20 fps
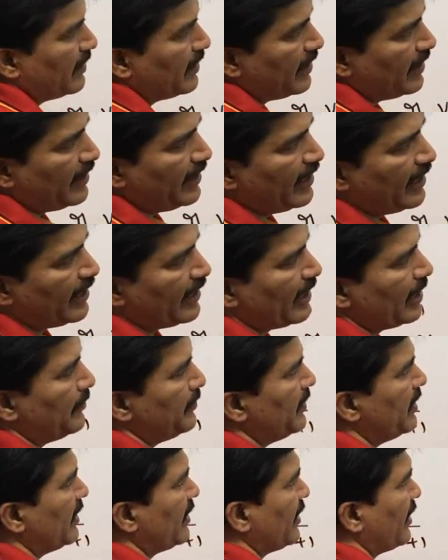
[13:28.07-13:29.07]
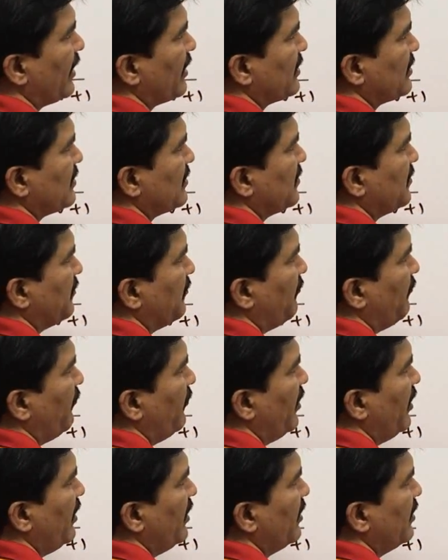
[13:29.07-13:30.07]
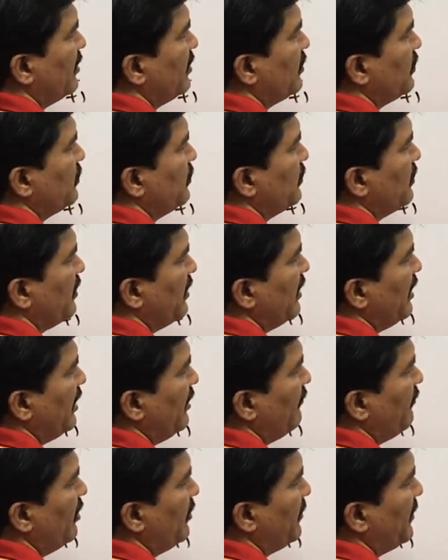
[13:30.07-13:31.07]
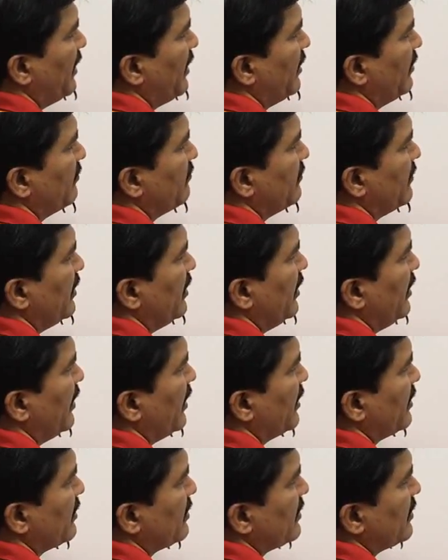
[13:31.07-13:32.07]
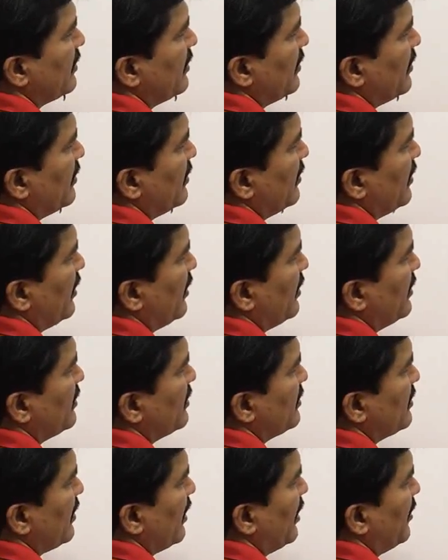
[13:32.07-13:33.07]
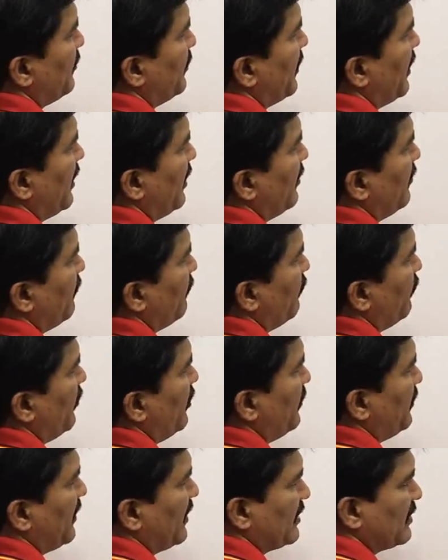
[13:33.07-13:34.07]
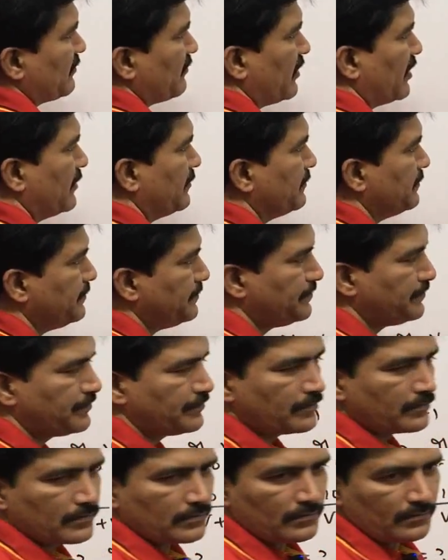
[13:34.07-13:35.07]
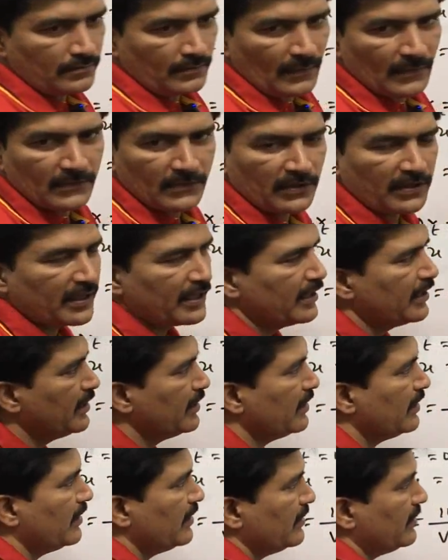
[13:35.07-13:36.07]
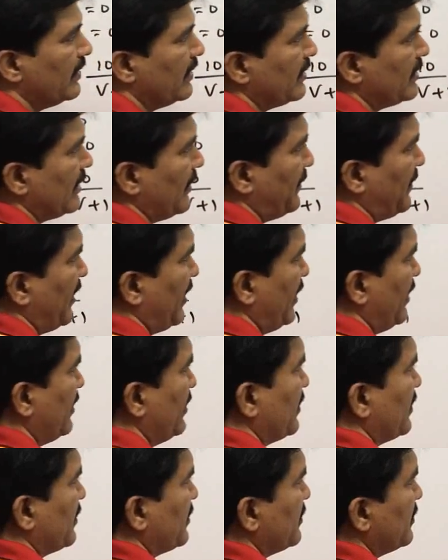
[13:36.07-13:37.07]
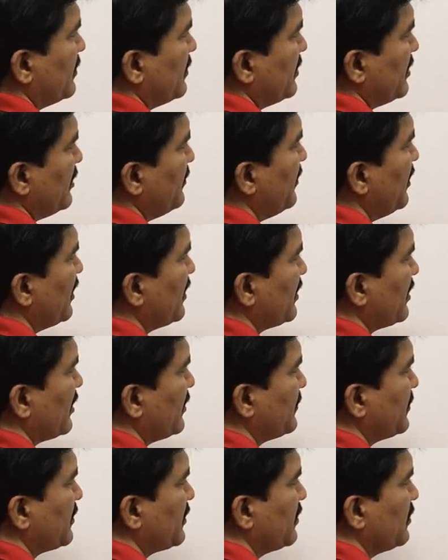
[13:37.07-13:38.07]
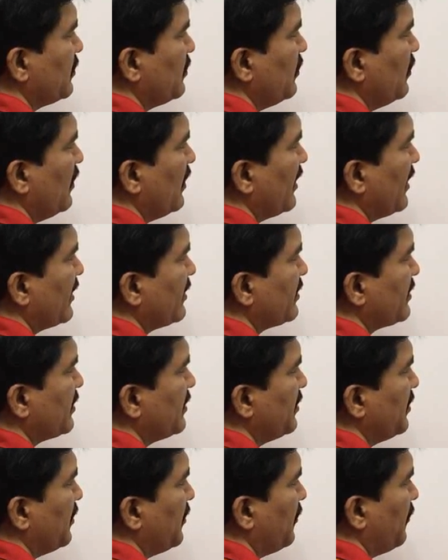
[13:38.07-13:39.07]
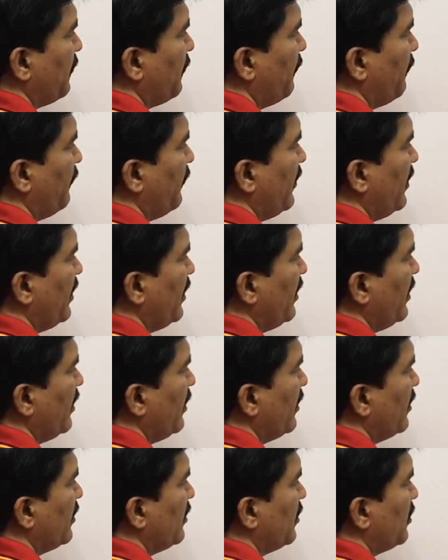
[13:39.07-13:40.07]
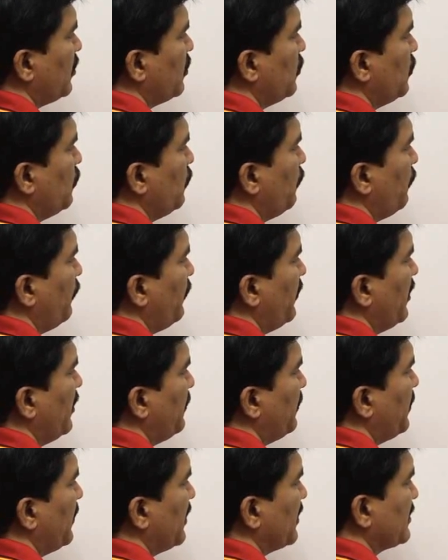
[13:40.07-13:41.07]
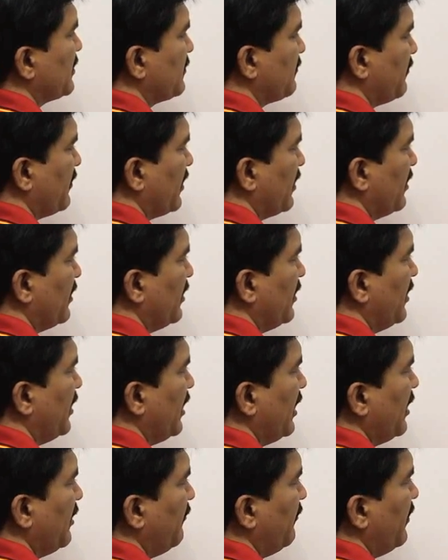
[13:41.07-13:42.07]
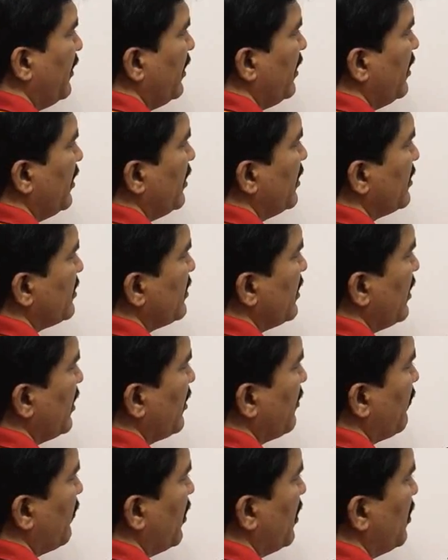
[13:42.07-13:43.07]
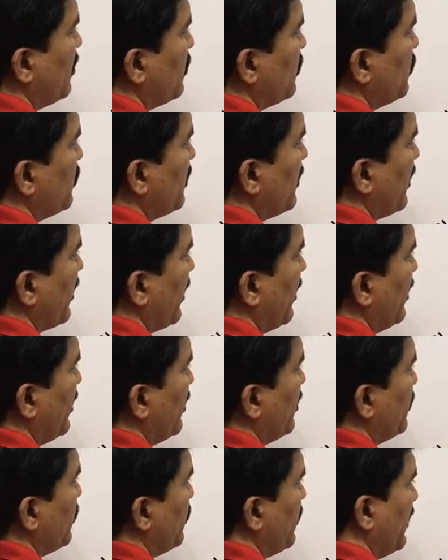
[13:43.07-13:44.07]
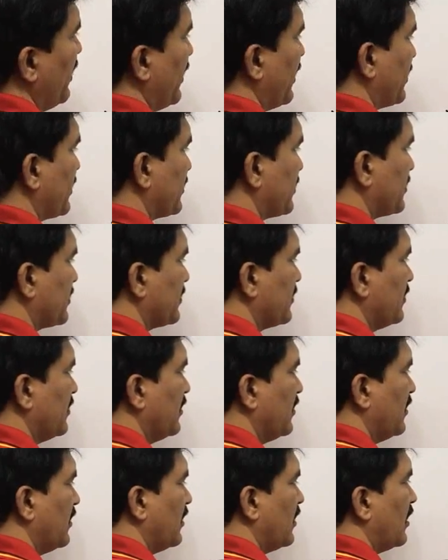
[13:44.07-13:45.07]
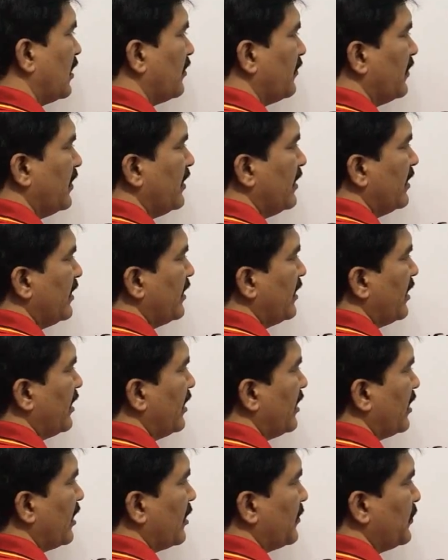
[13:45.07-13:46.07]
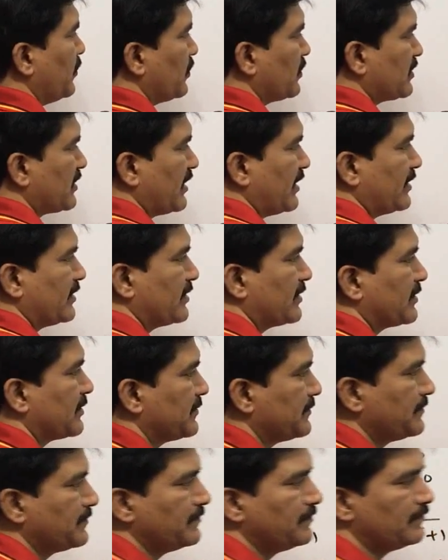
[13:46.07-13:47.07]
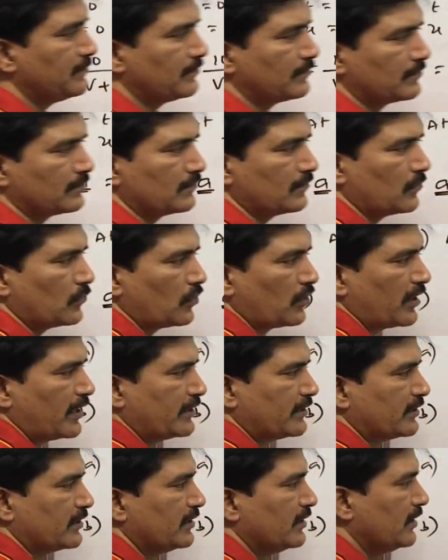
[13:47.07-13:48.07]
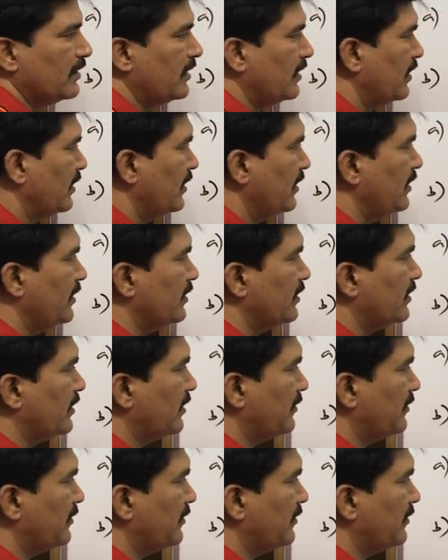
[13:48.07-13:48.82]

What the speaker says: a can be written as v into dv by dx, that is 10 by v plus 1. Okay, then separating the similar terms you will get v into v plus 1 dv is equal to 10 into dx. Now integrating on both sides, right. Here